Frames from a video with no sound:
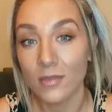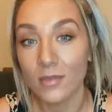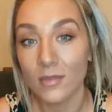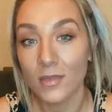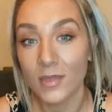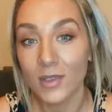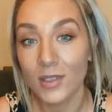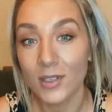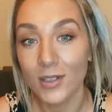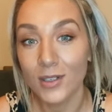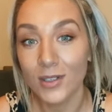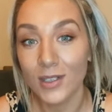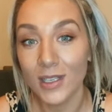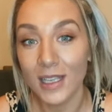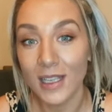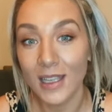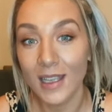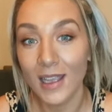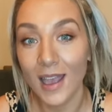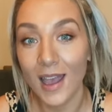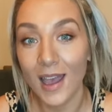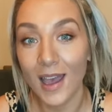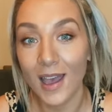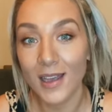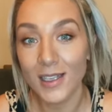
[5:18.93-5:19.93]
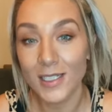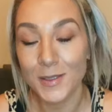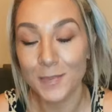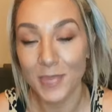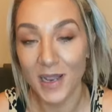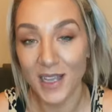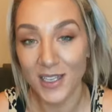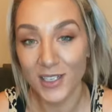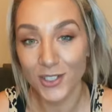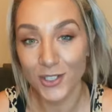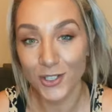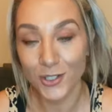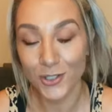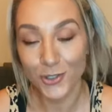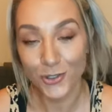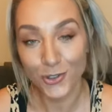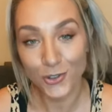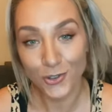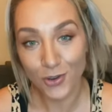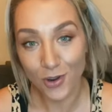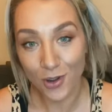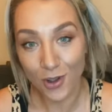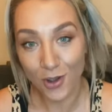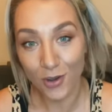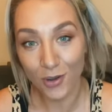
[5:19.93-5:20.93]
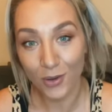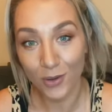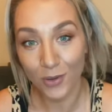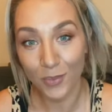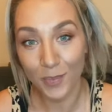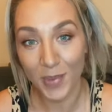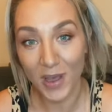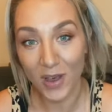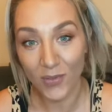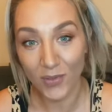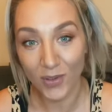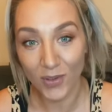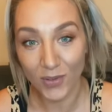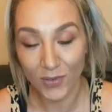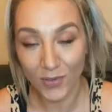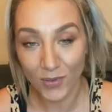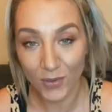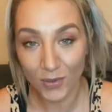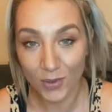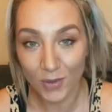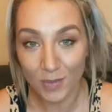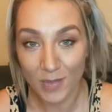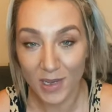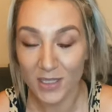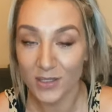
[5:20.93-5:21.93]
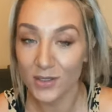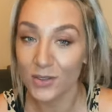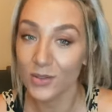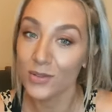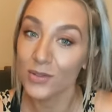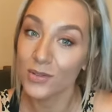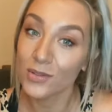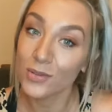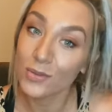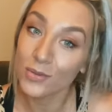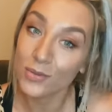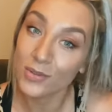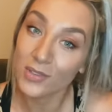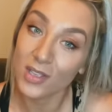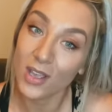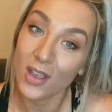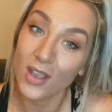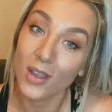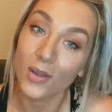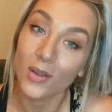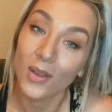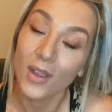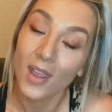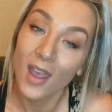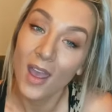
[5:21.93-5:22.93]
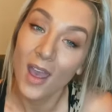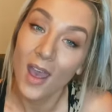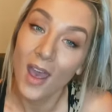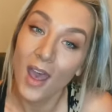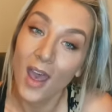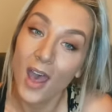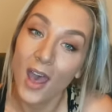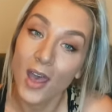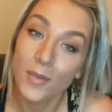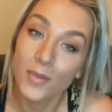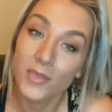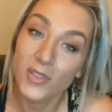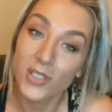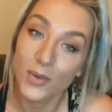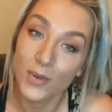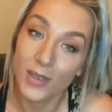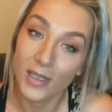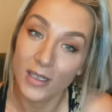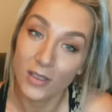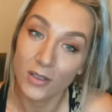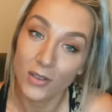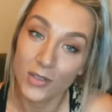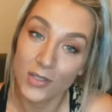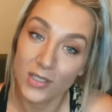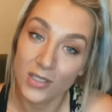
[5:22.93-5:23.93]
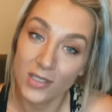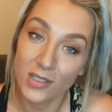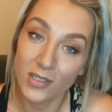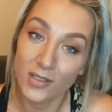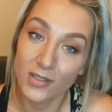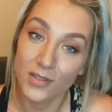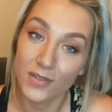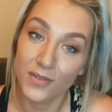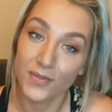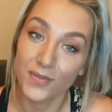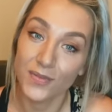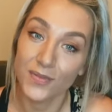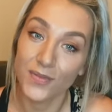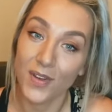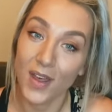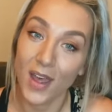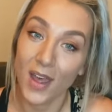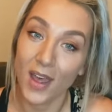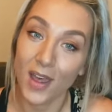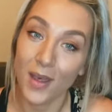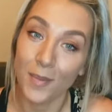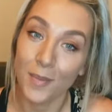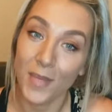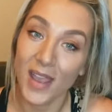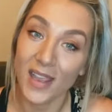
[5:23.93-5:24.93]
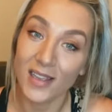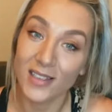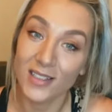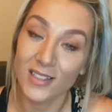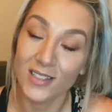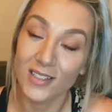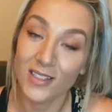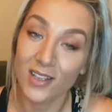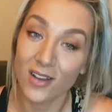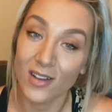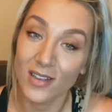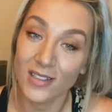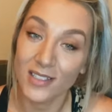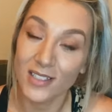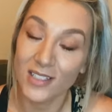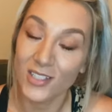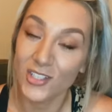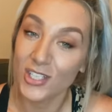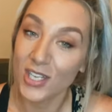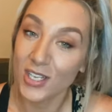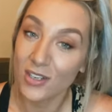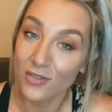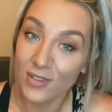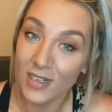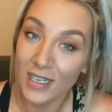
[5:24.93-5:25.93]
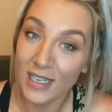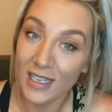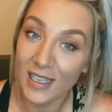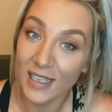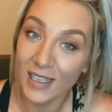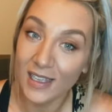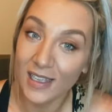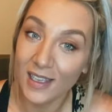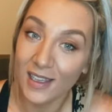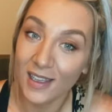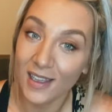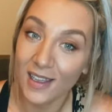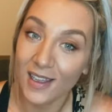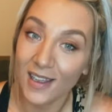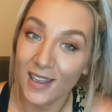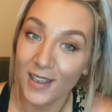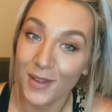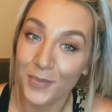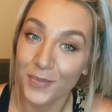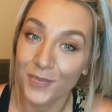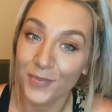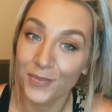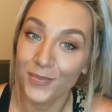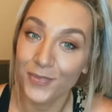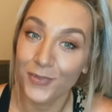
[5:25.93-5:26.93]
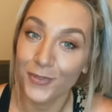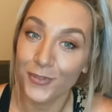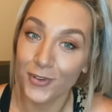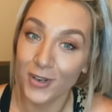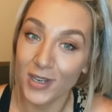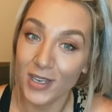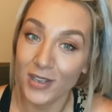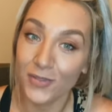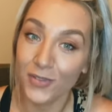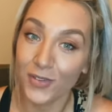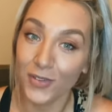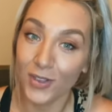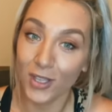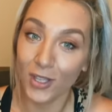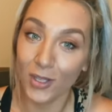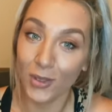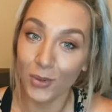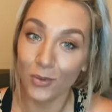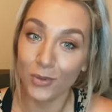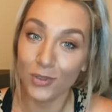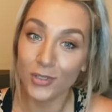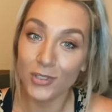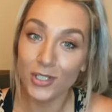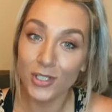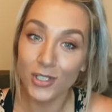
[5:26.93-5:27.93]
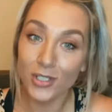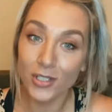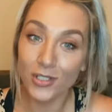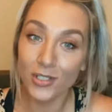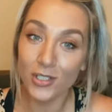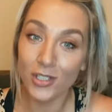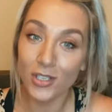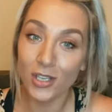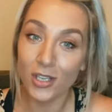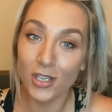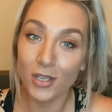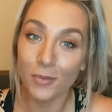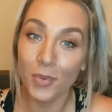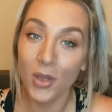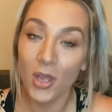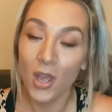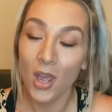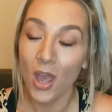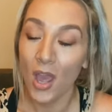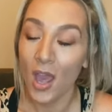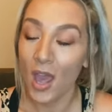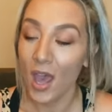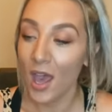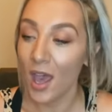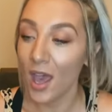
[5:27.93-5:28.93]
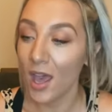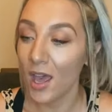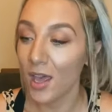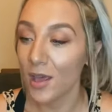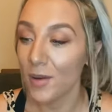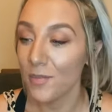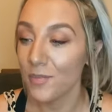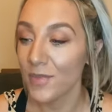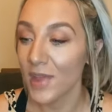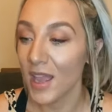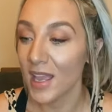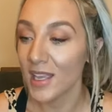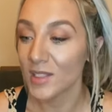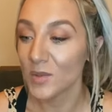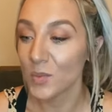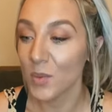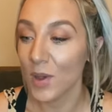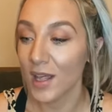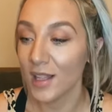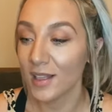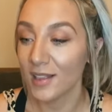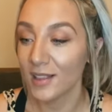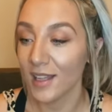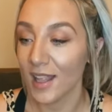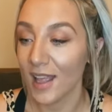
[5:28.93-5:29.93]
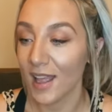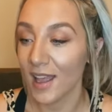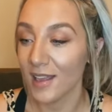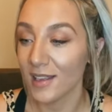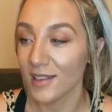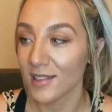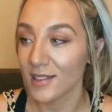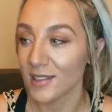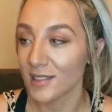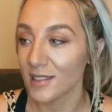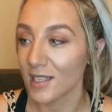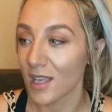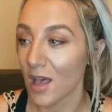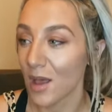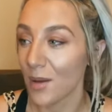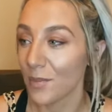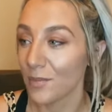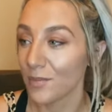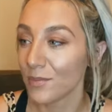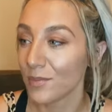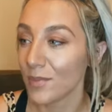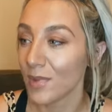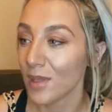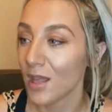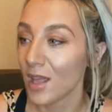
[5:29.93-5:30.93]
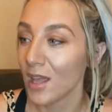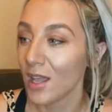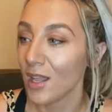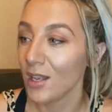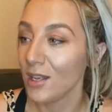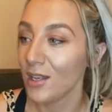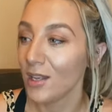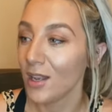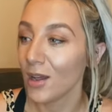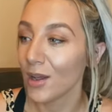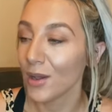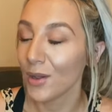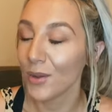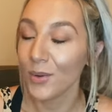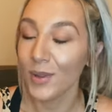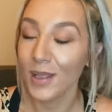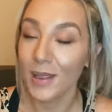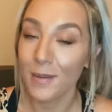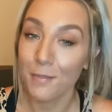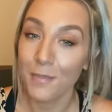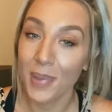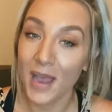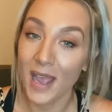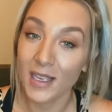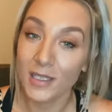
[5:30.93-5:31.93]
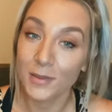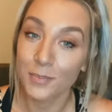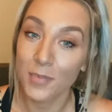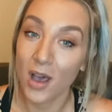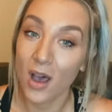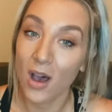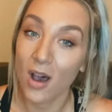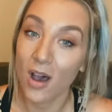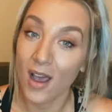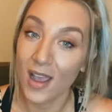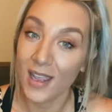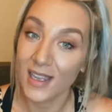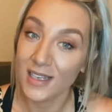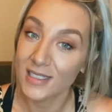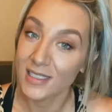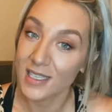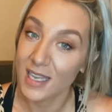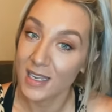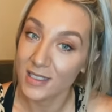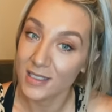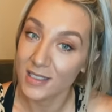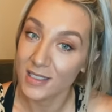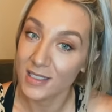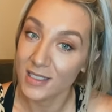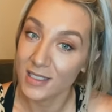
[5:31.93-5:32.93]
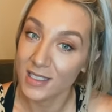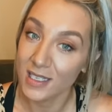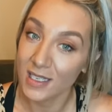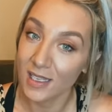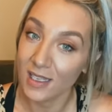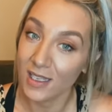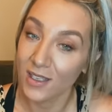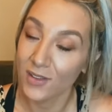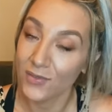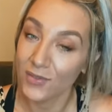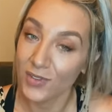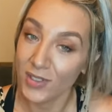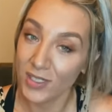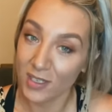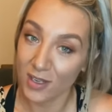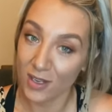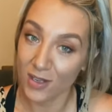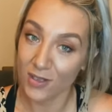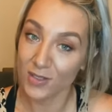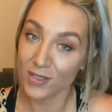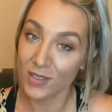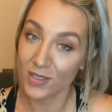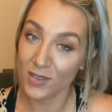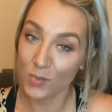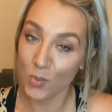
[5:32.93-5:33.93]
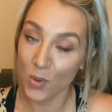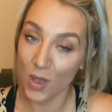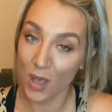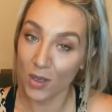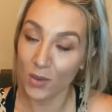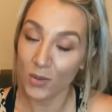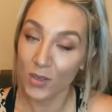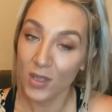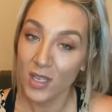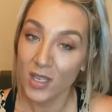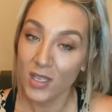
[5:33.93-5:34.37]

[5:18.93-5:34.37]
looking at bladder control, pelvic floor muscles, also doing lots of exercises generally, free for you on YouTube, as well as some low impact but high intensity videos as well.